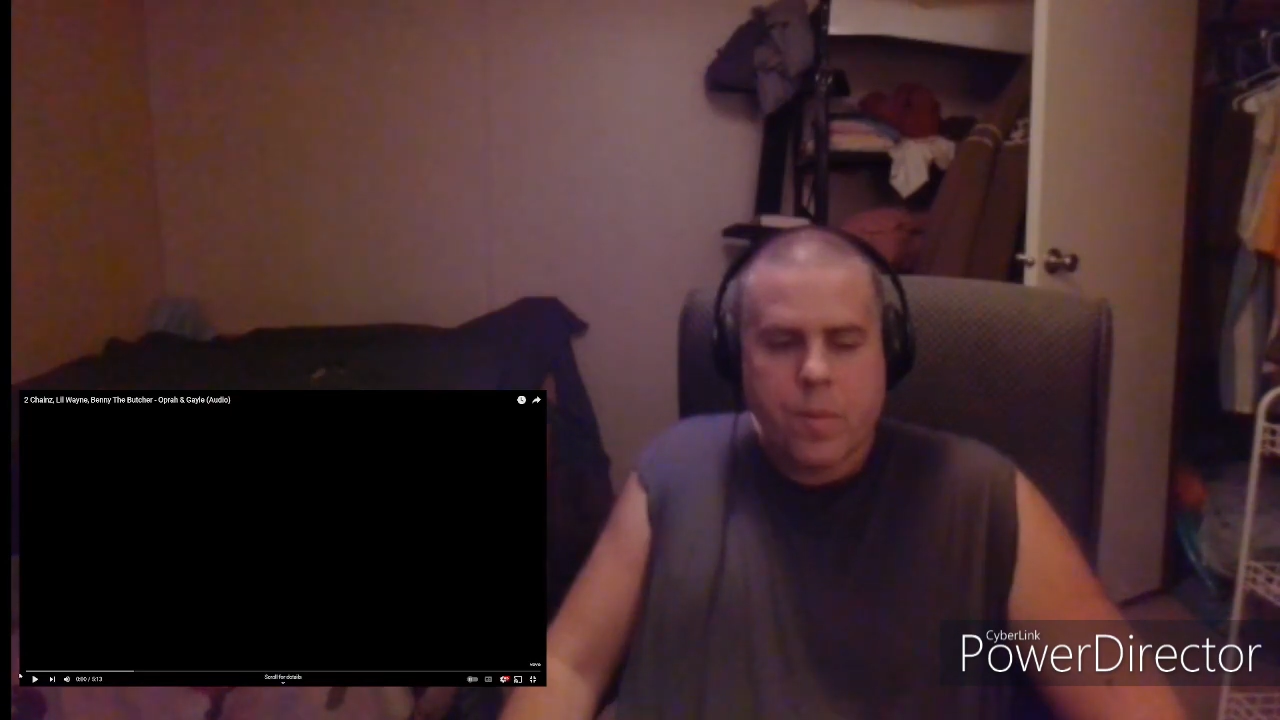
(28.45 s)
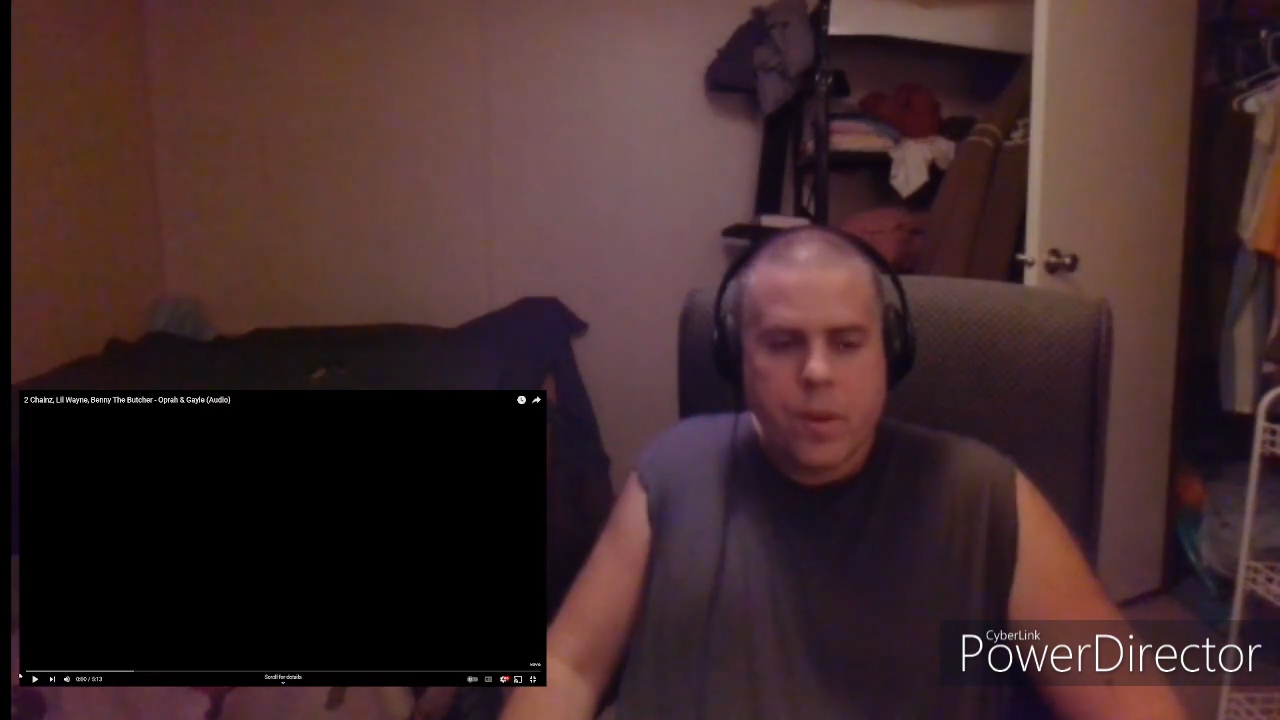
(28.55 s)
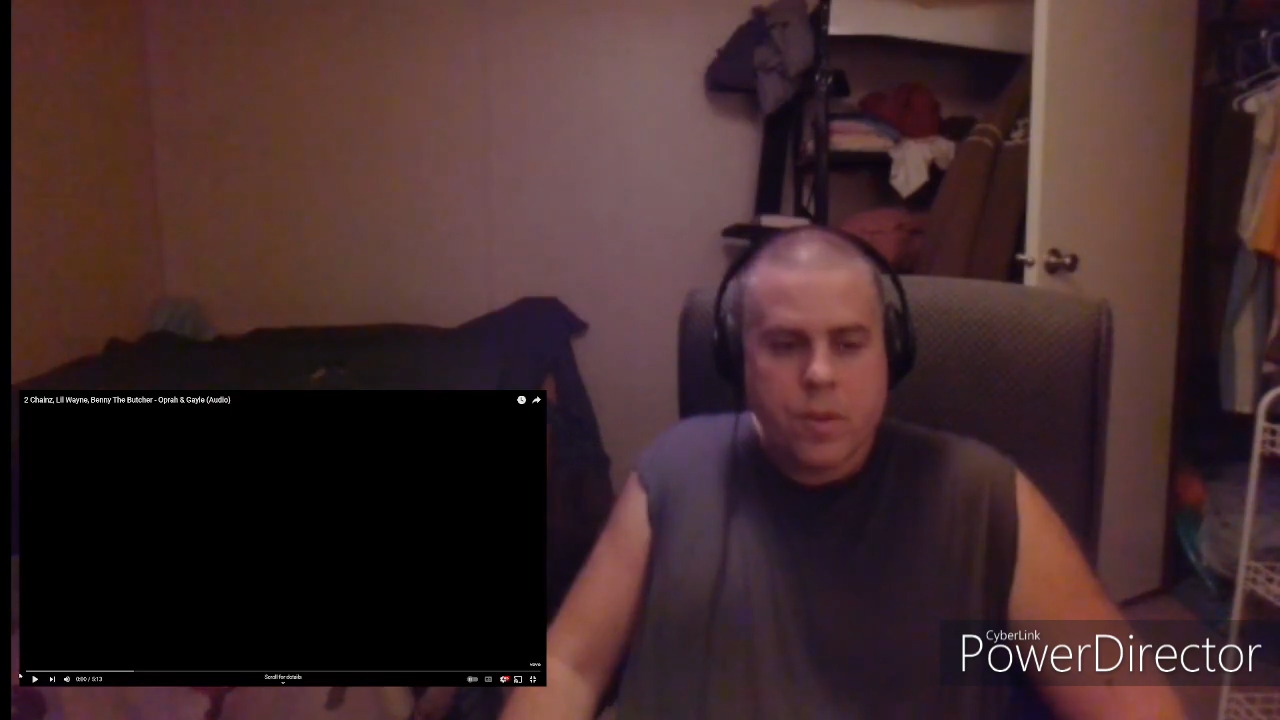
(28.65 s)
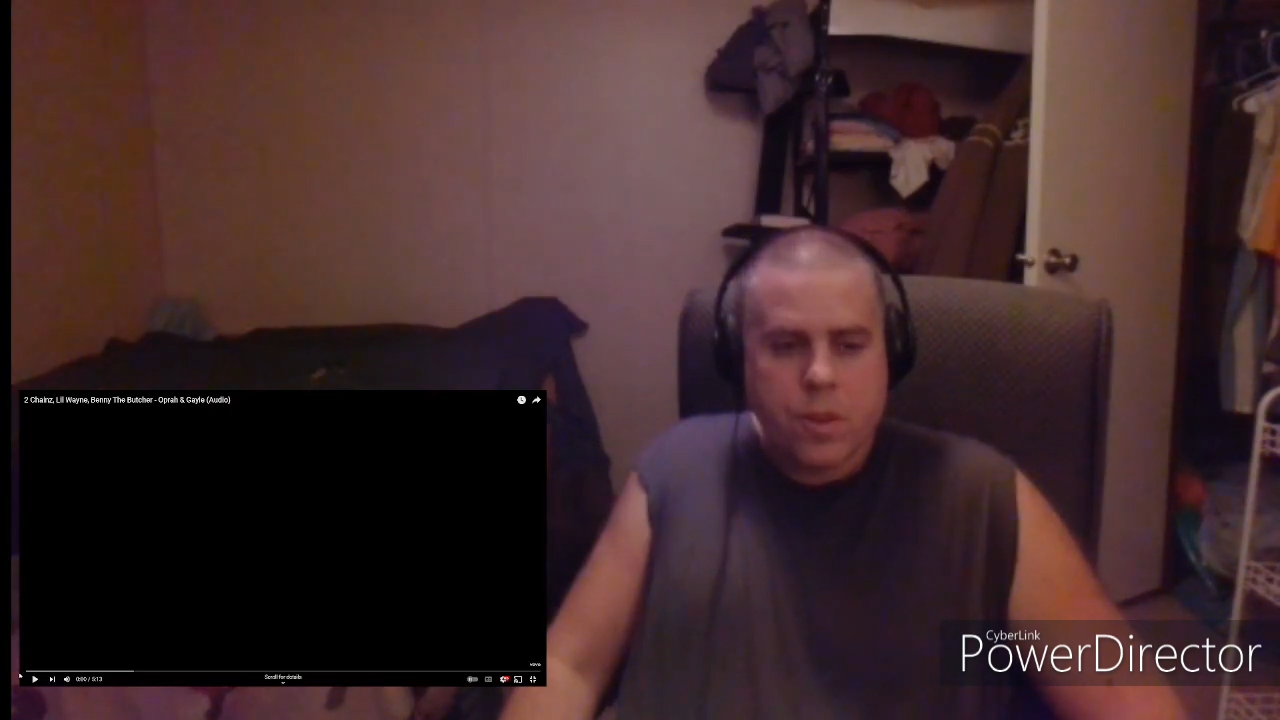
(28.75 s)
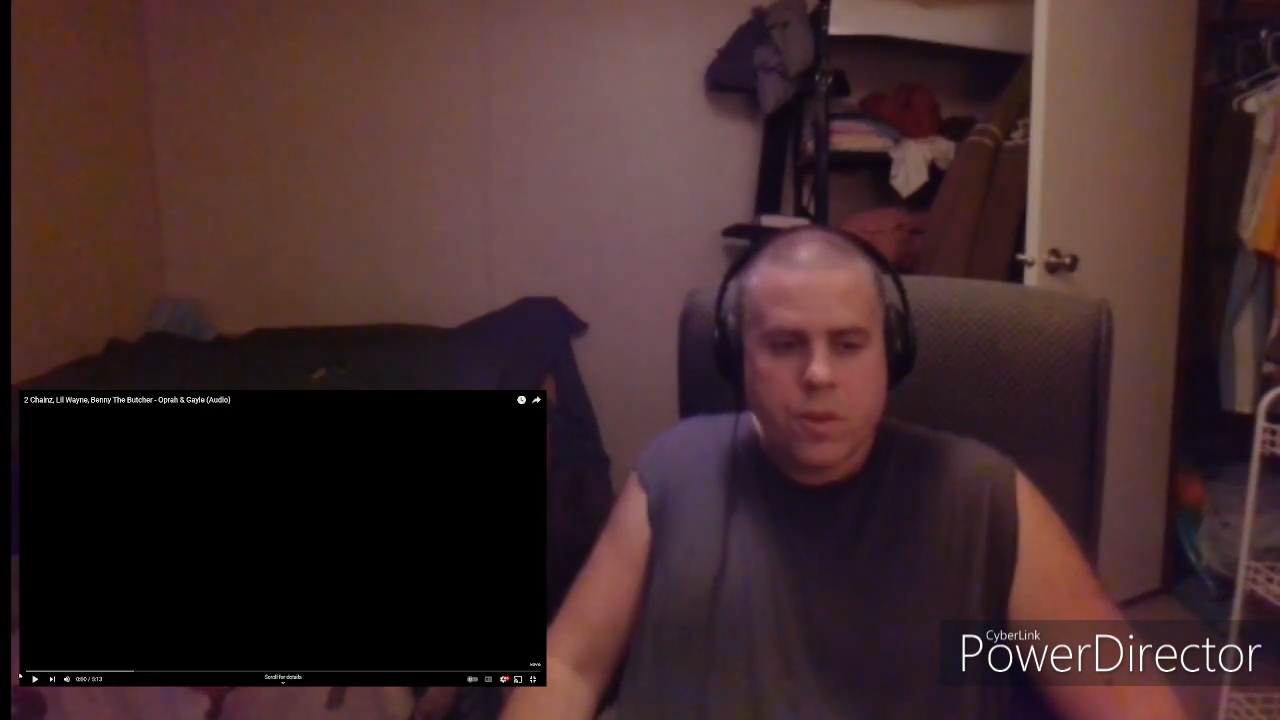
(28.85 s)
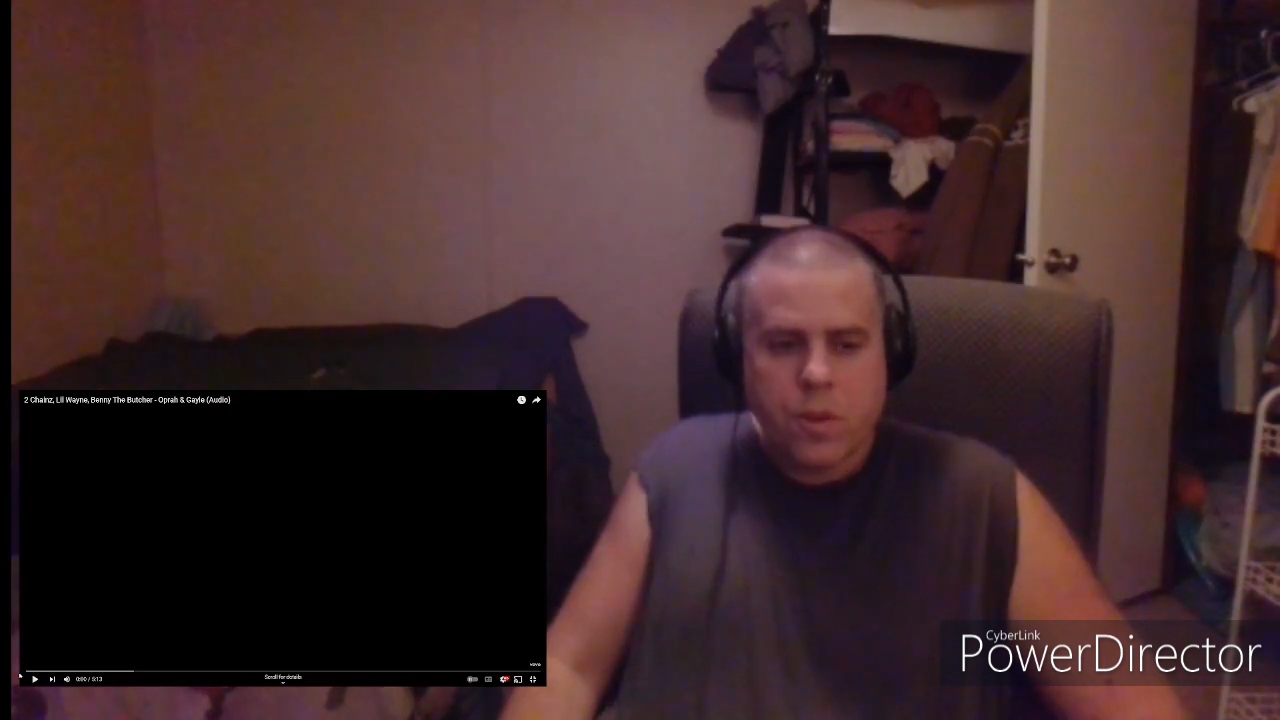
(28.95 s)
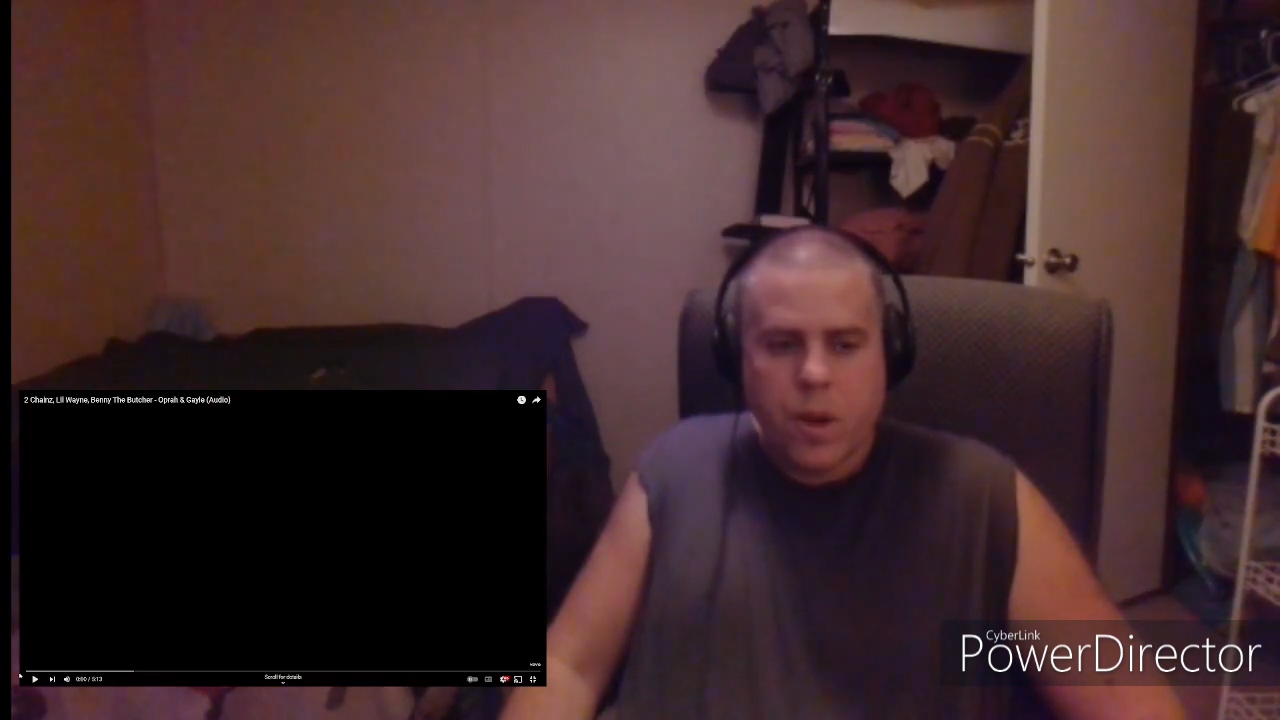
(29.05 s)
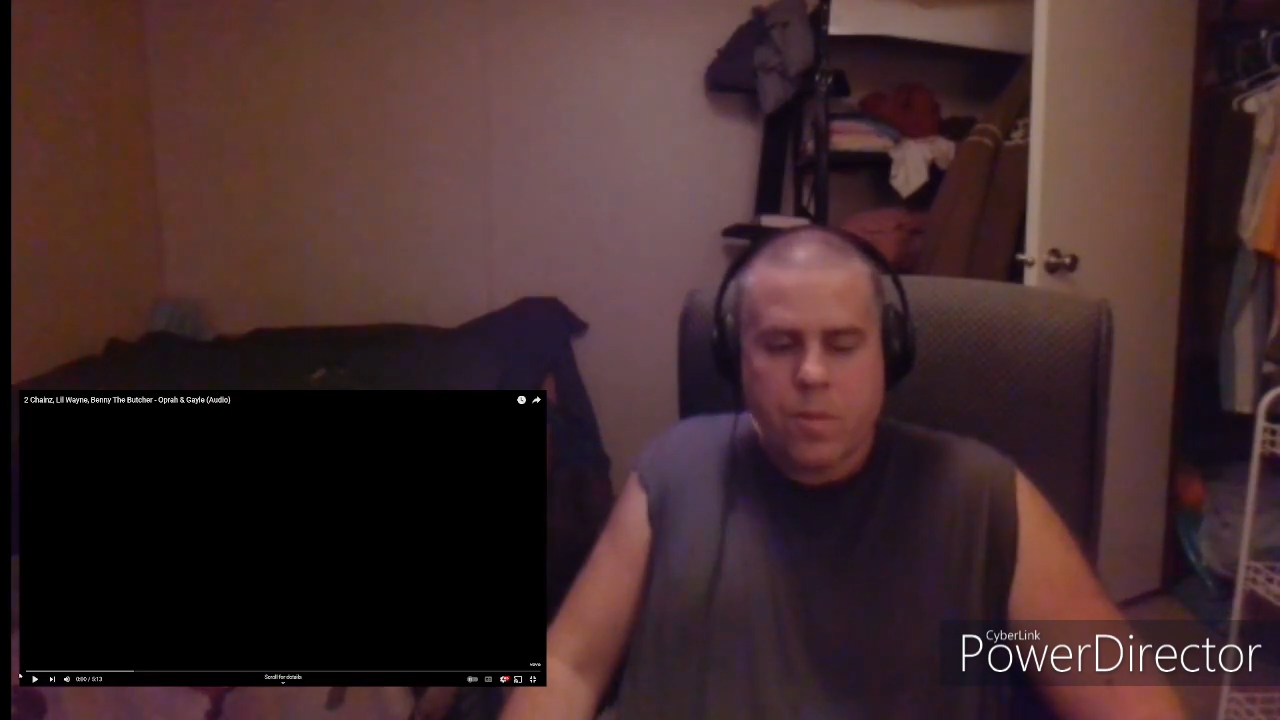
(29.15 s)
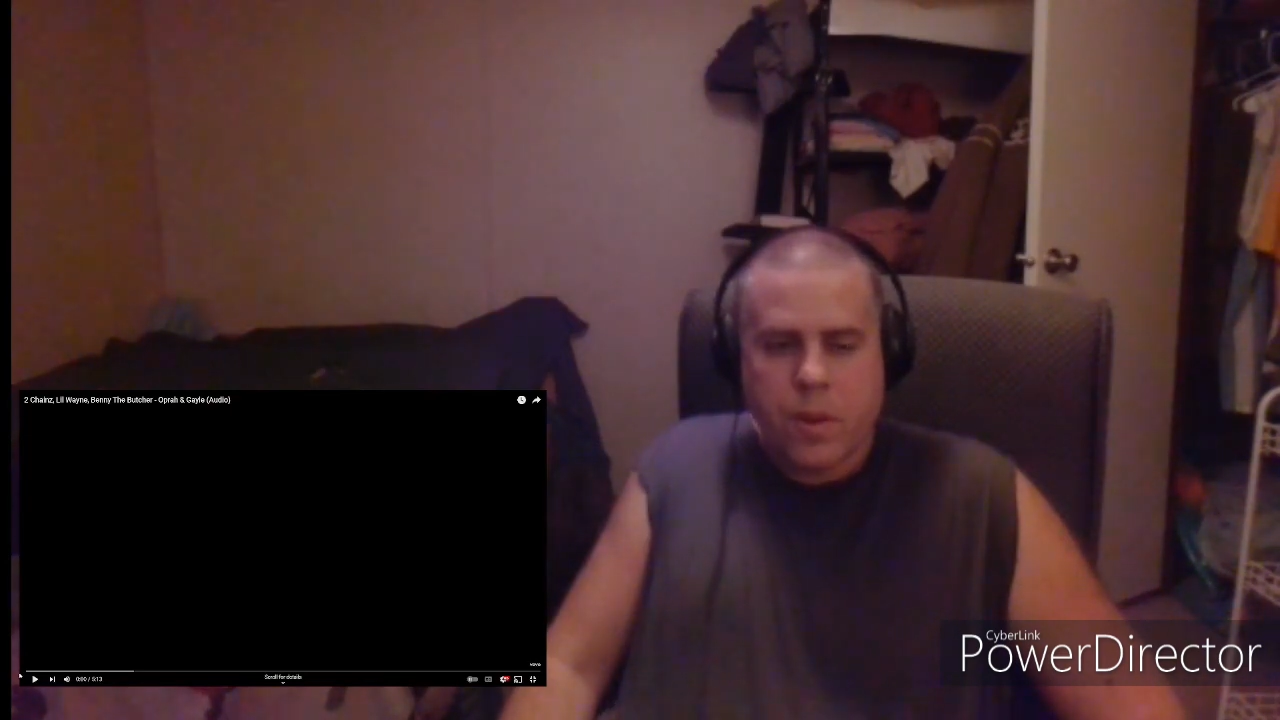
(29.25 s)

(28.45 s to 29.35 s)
that just dropped